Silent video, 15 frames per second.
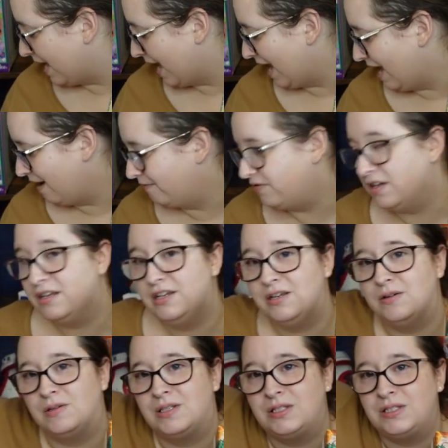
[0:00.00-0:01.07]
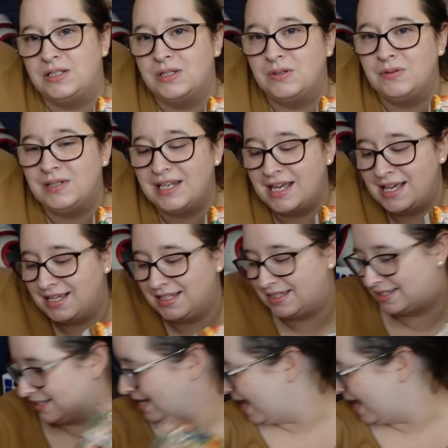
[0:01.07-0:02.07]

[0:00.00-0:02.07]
I have the new Soonness.